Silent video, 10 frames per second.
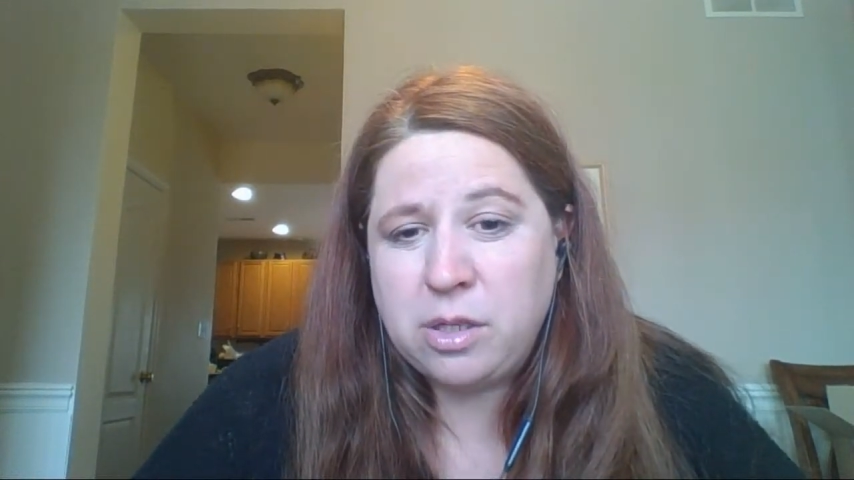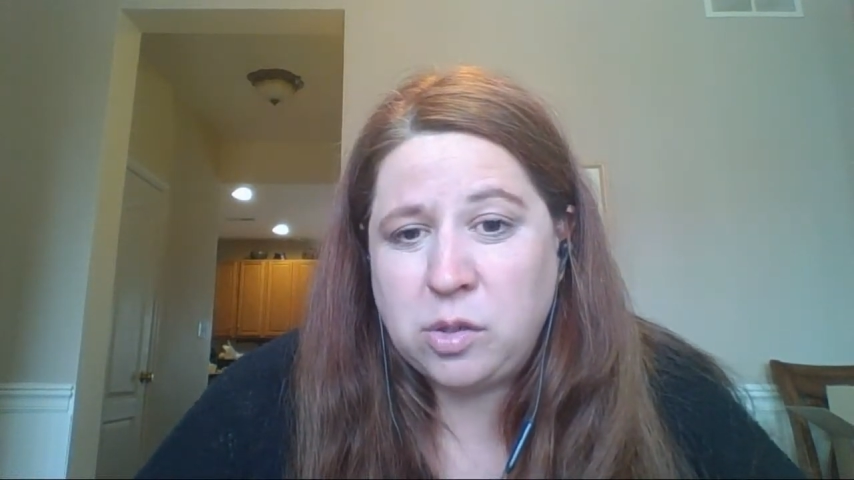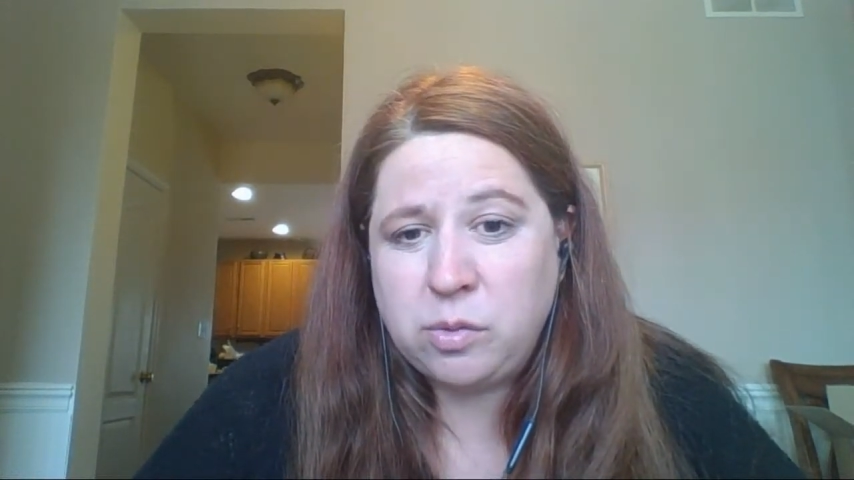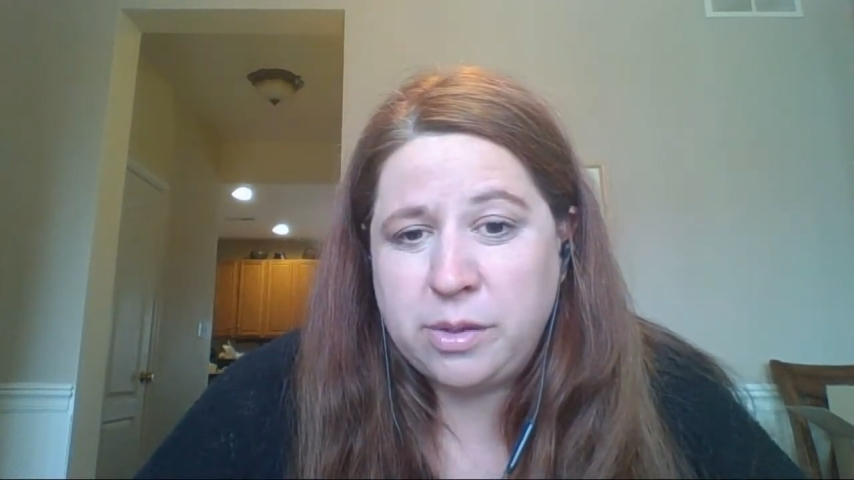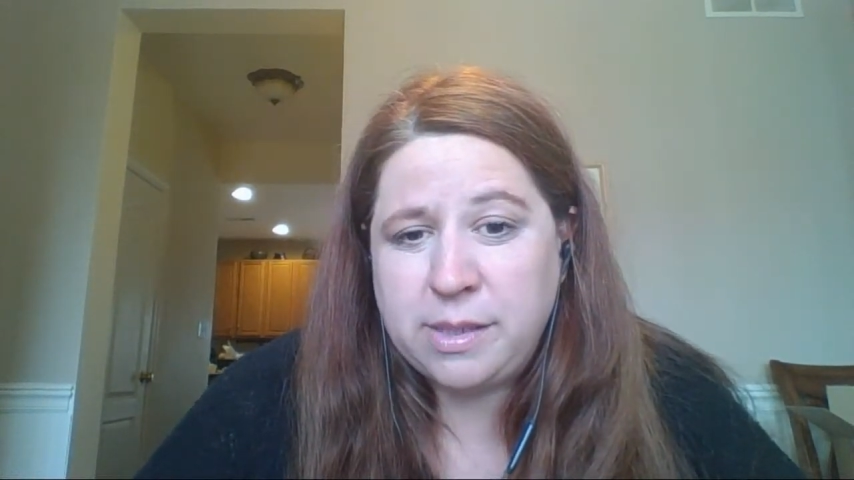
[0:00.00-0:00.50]

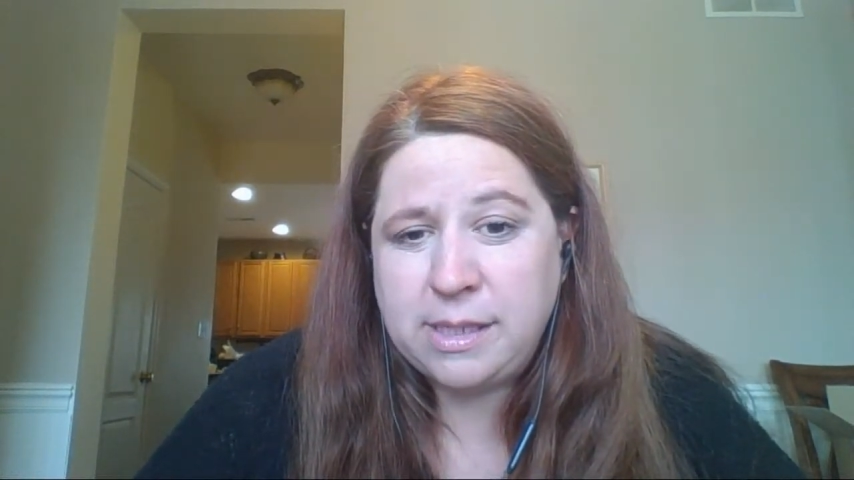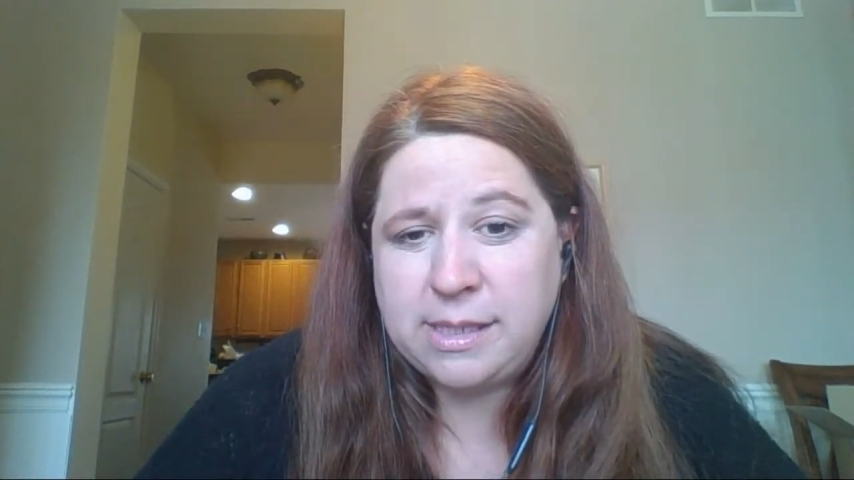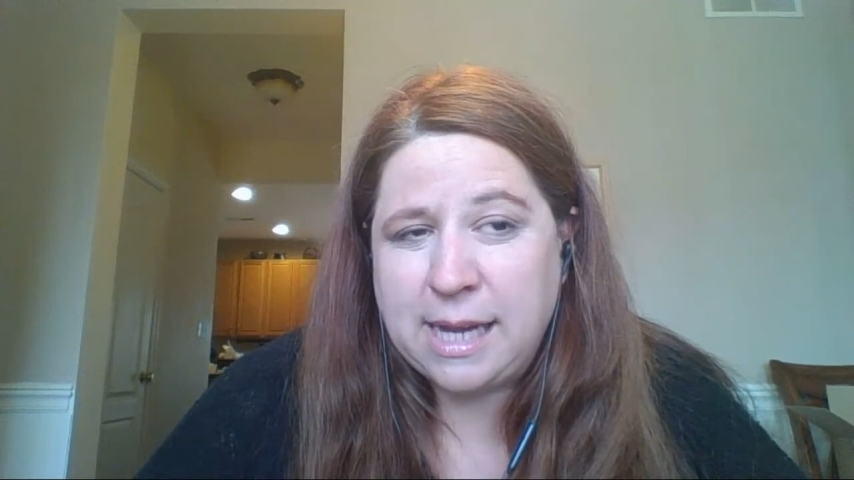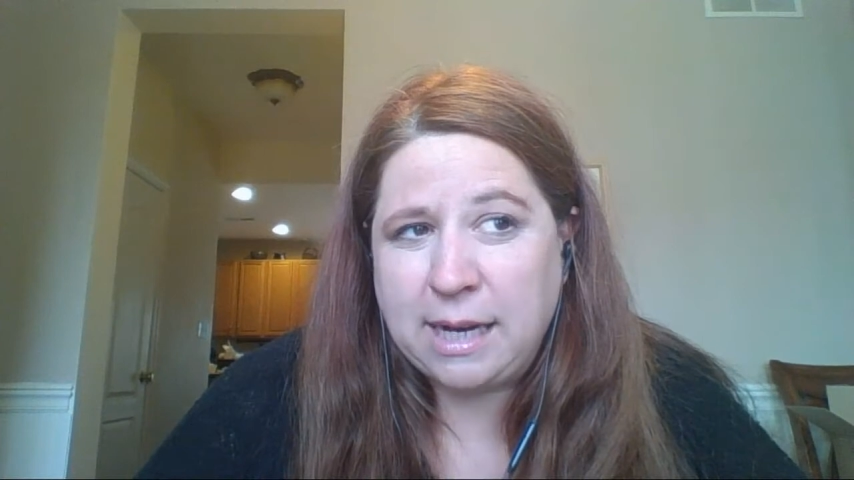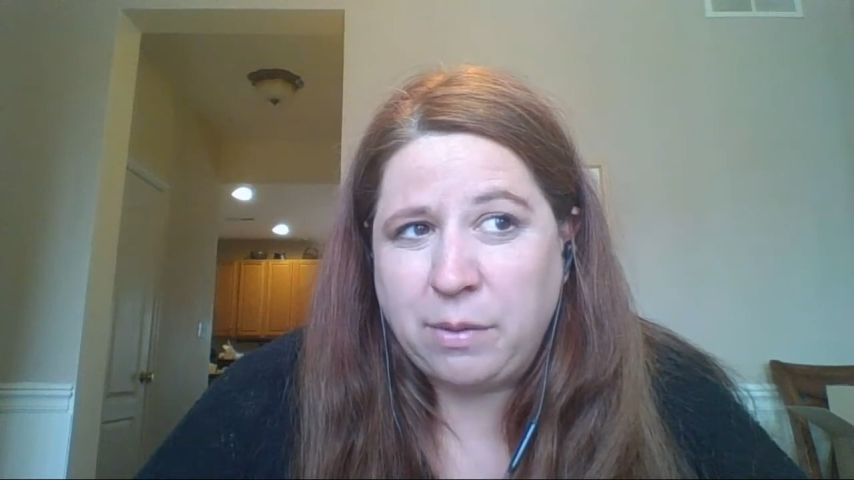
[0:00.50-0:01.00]
tools in a
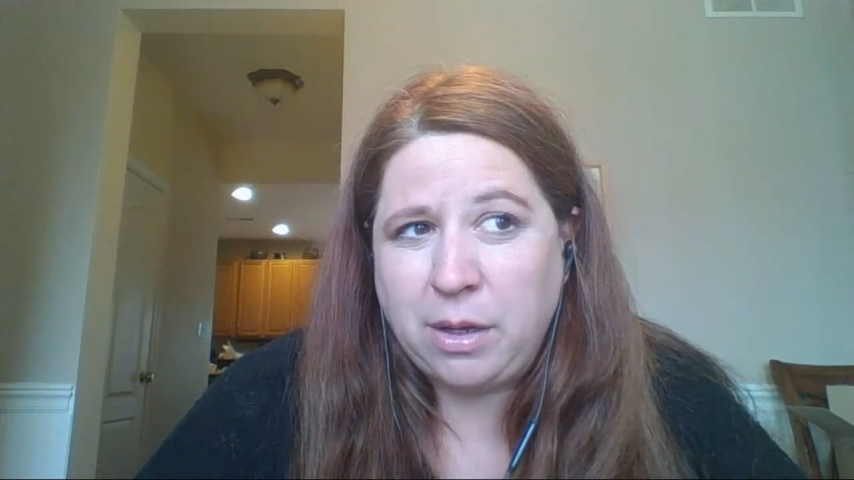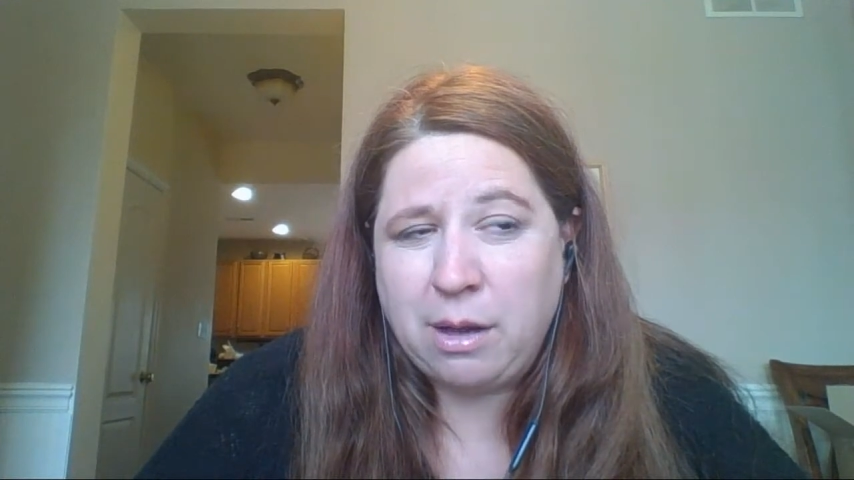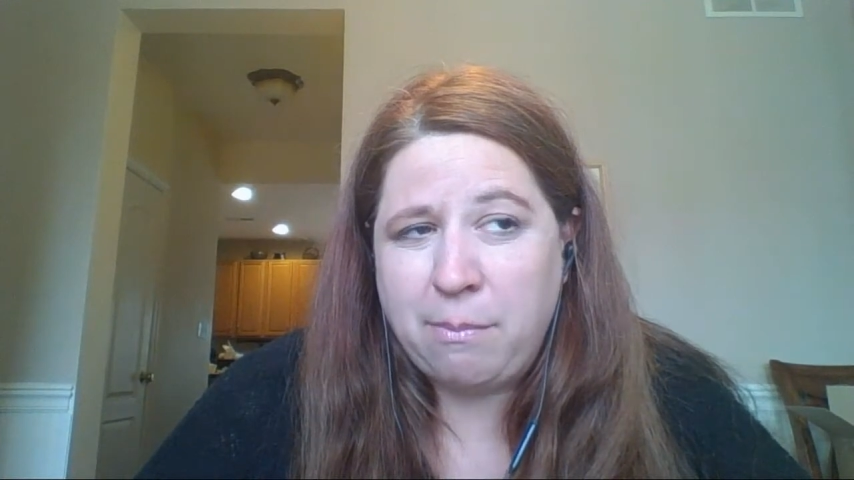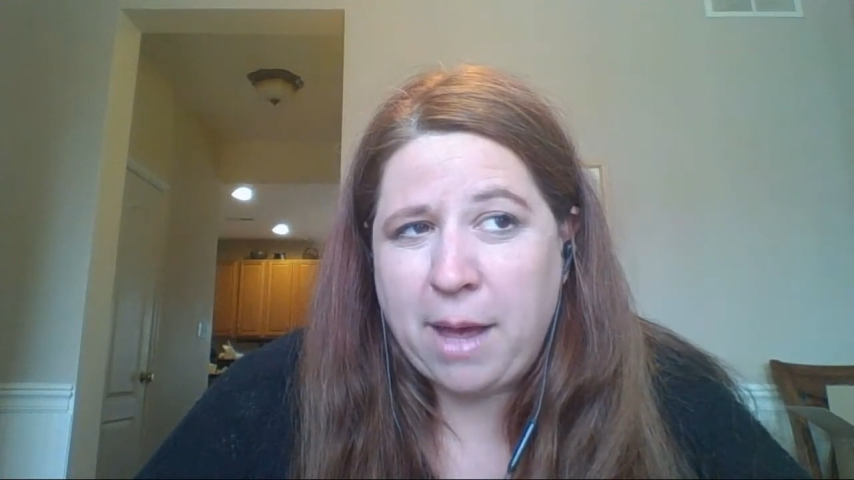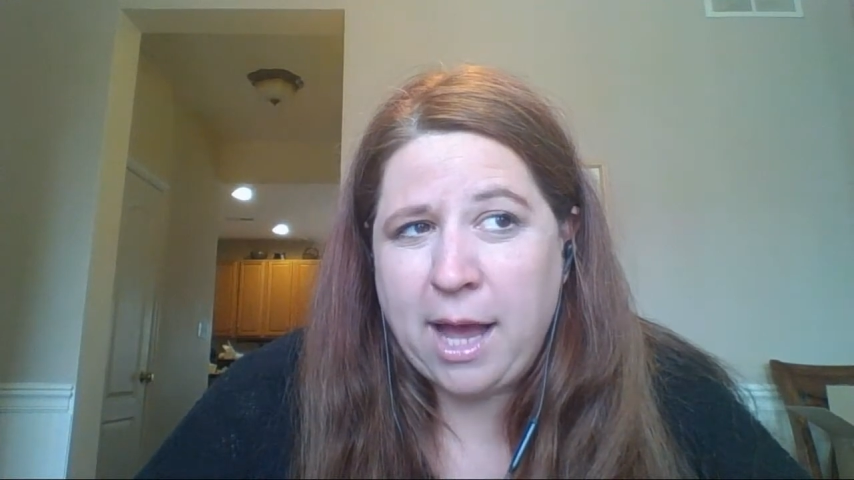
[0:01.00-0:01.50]
second when you
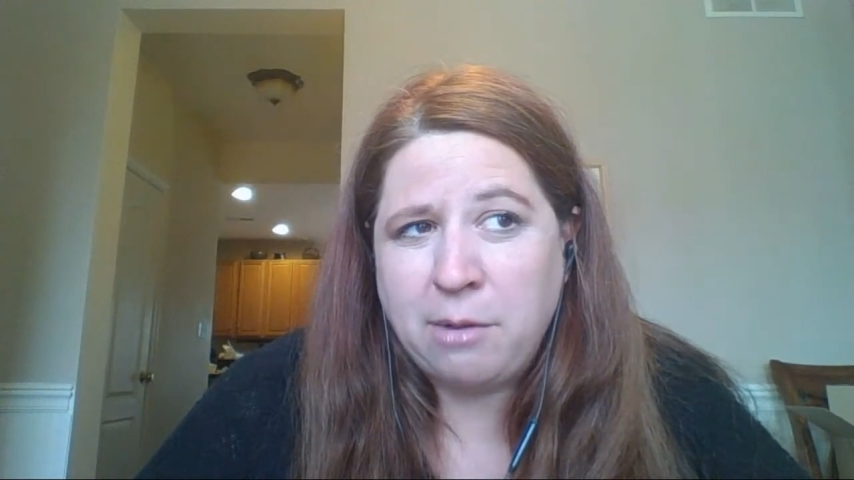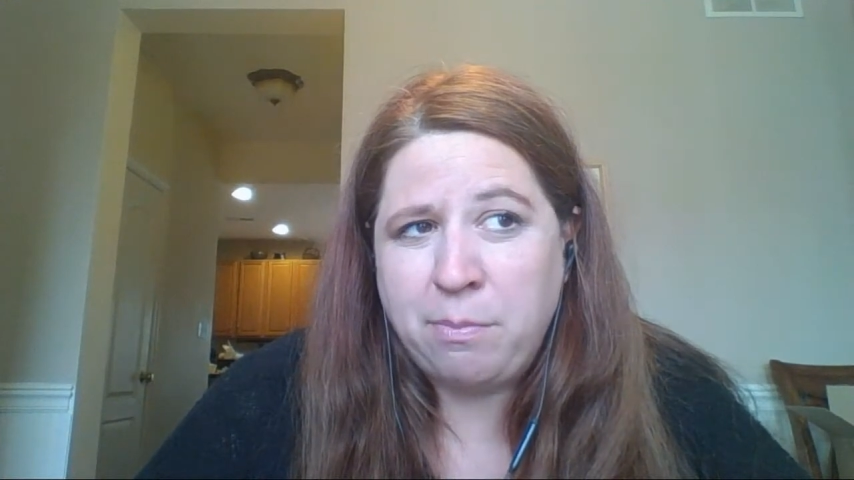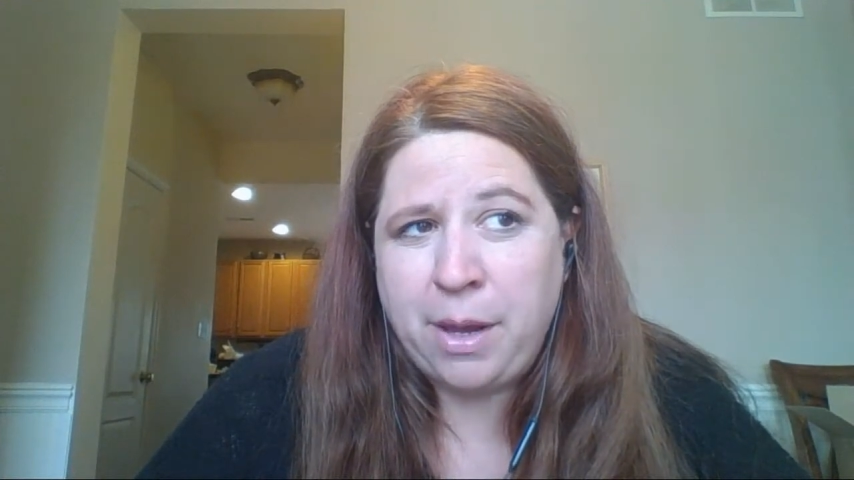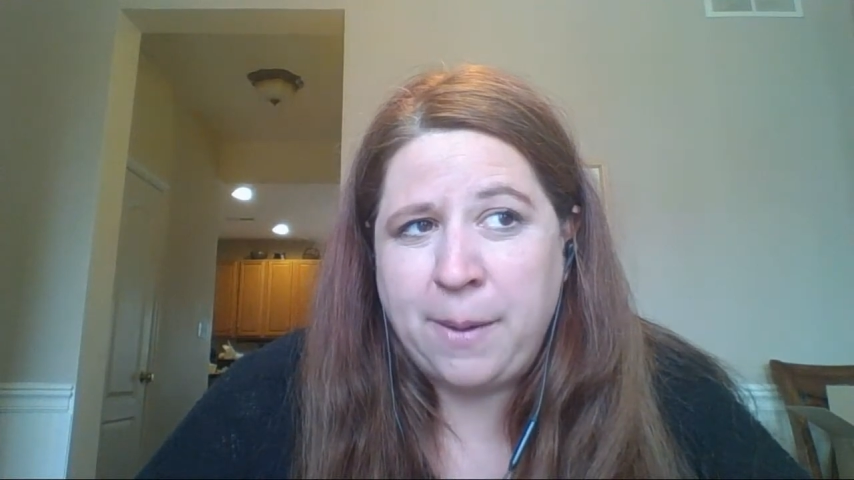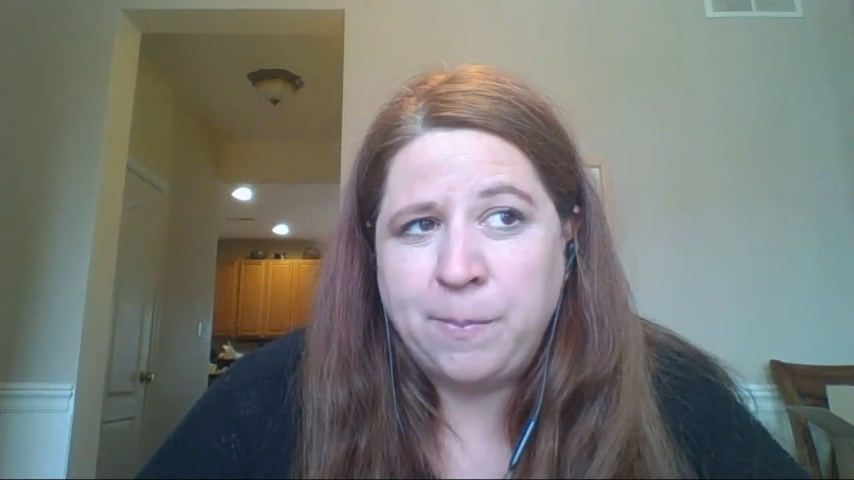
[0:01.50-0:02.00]
come back,
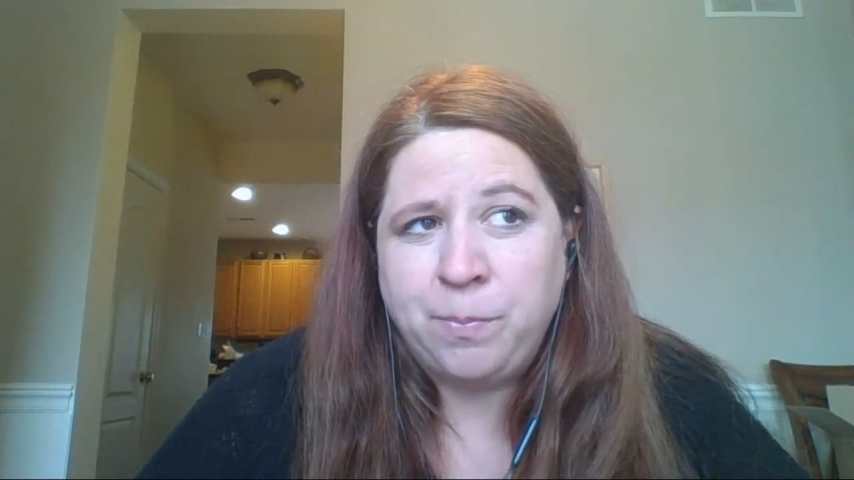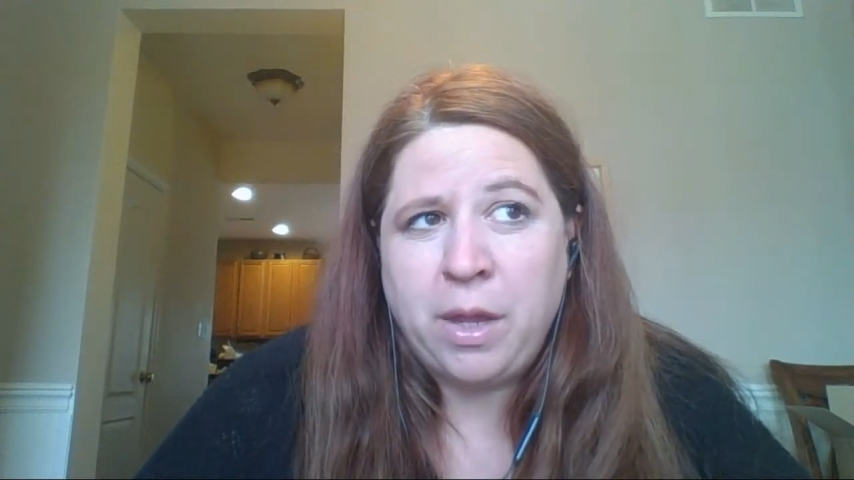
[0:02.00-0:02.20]
but